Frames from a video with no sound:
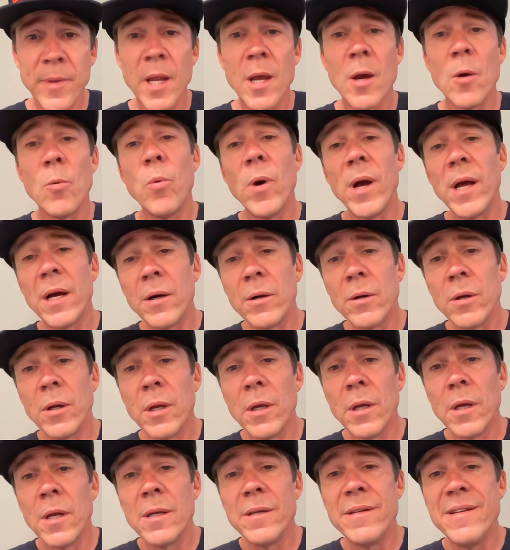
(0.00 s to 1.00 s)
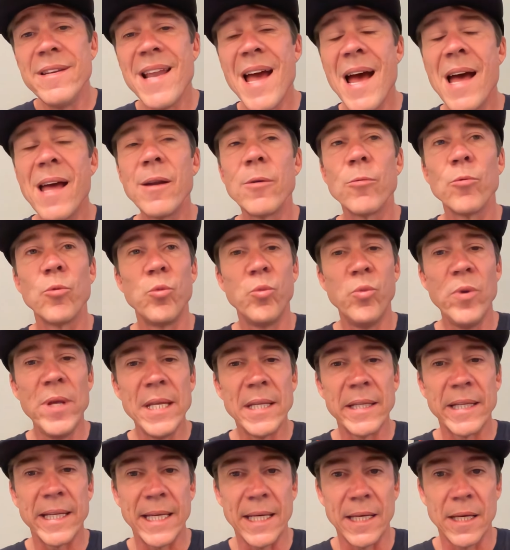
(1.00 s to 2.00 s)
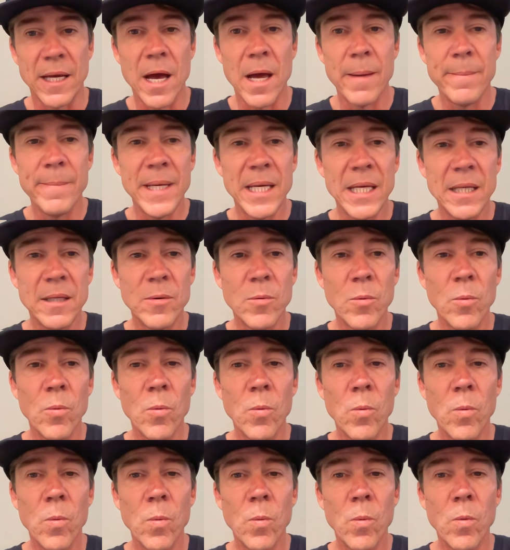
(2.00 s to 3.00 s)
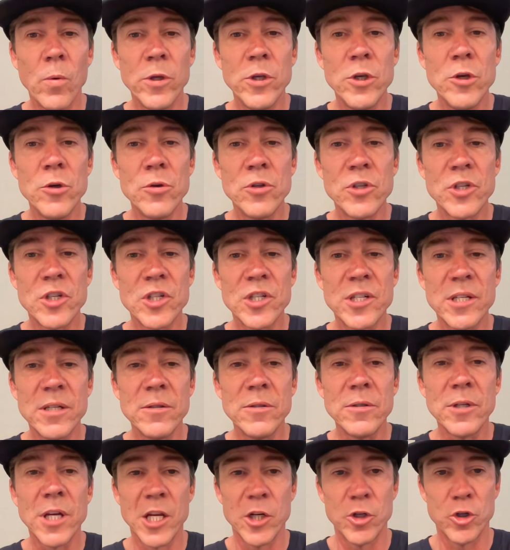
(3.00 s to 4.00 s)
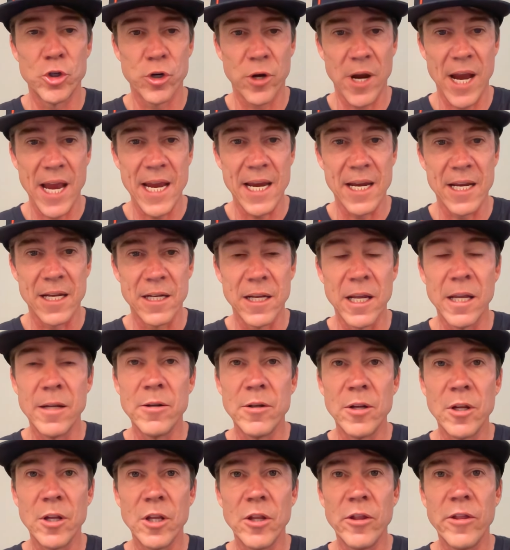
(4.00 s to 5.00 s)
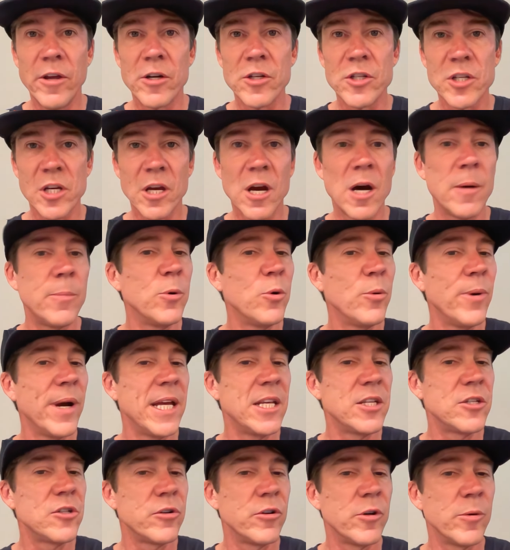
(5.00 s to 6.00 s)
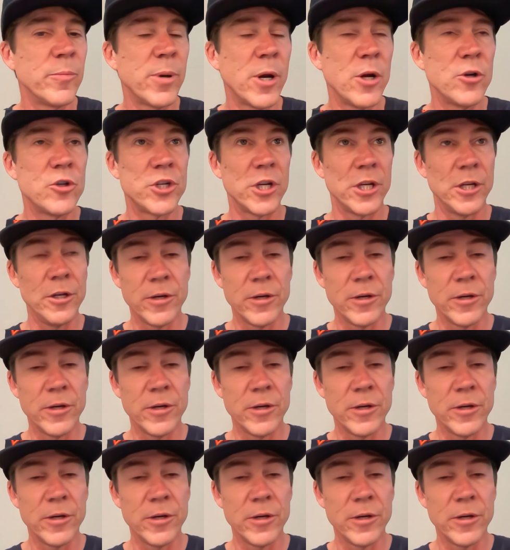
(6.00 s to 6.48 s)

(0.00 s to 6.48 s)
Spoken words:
Well, not really. I mean, you still can train. And there's a couple ways to approach it.